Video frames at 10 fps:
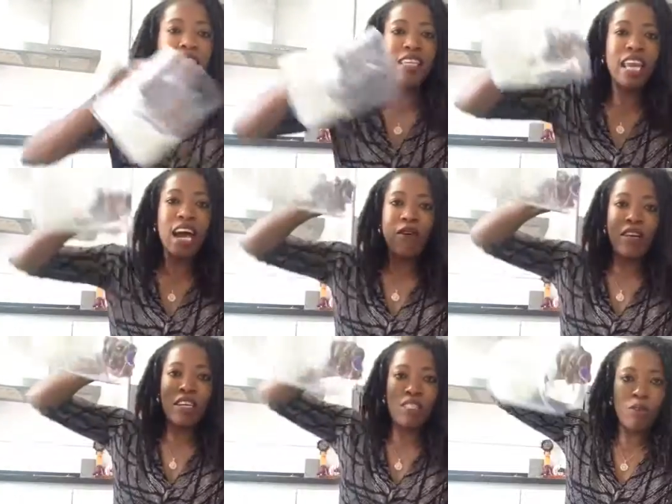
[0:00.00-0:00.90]
Now
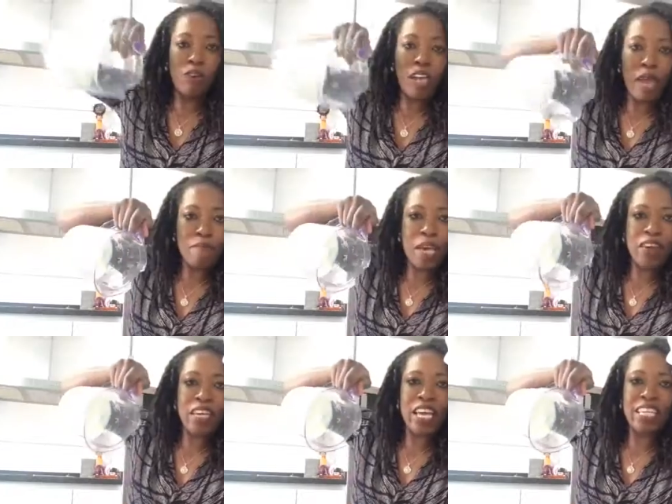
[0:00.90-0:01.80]
it's all like
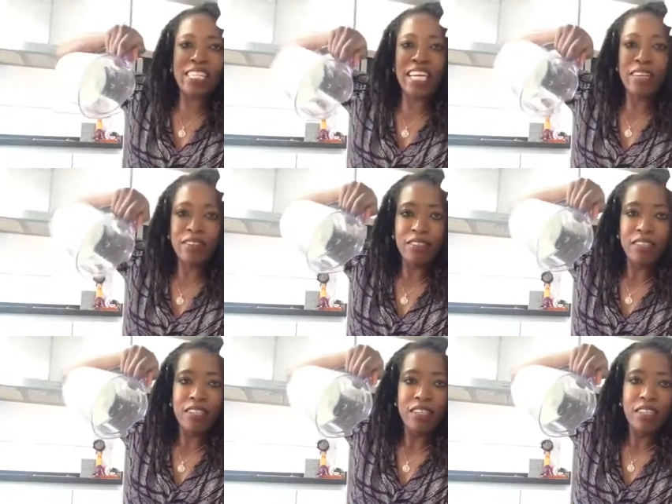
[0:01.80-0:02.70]
mayonnaise-y.
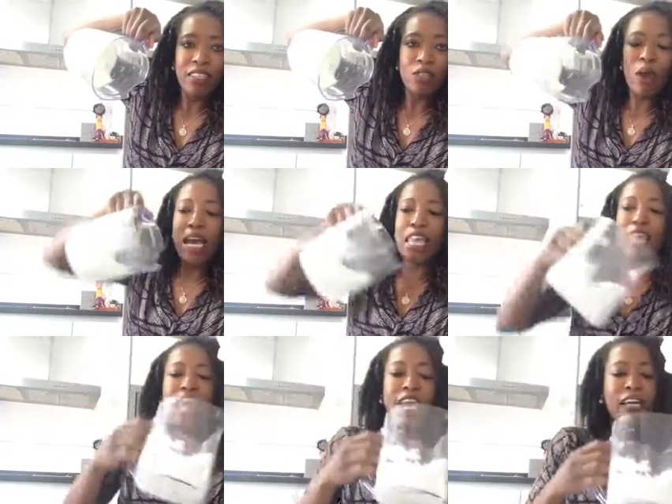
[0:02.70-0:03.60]
It's quite
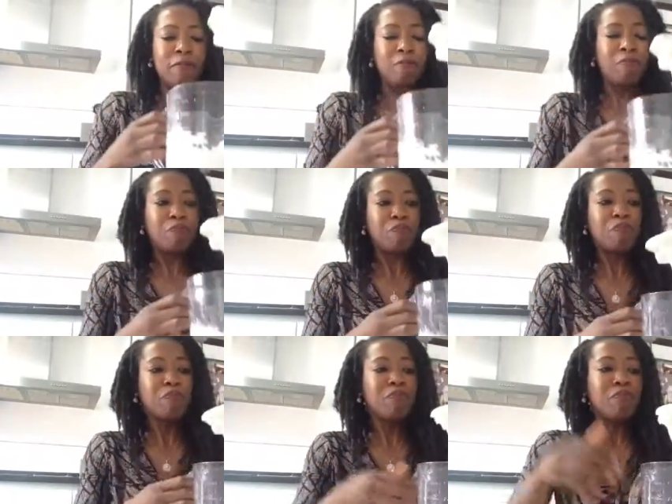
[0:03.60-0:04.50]
thick.
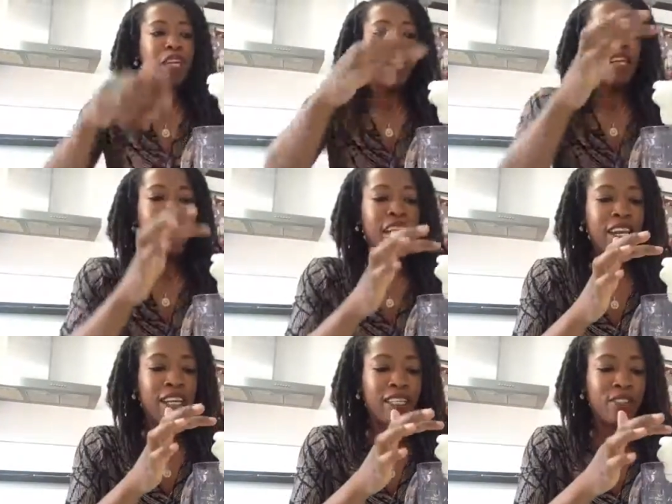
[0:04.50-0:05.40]

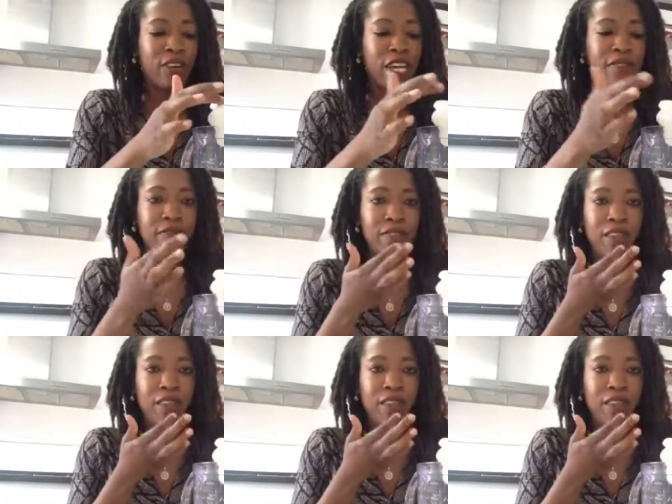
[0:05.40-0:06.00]
And let's try.